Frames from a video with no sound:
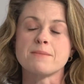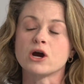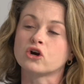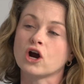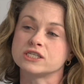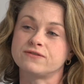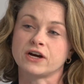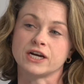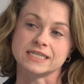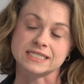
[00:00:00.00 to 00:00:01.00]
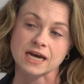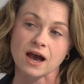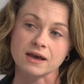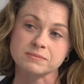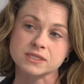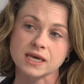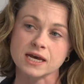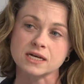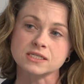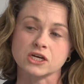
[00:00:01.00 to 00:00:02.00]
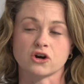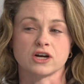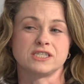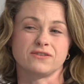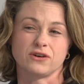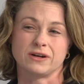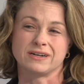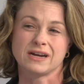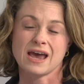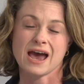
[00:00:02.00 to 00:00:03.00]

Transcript: across various timescales, across different